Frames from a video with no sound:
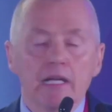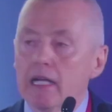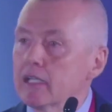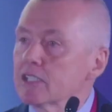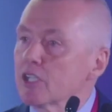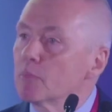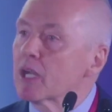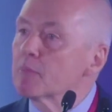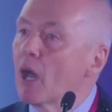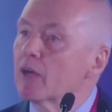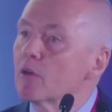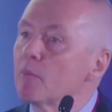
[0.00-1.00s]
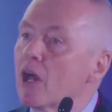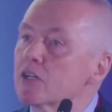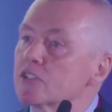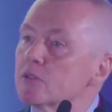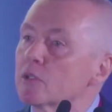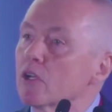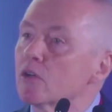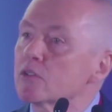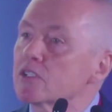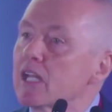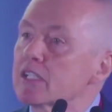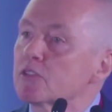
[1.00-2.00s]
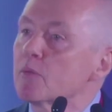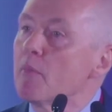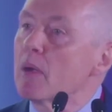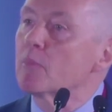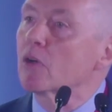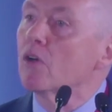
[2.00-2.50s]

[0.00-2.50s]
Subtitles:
And as I bring my remarks to a close, let's remember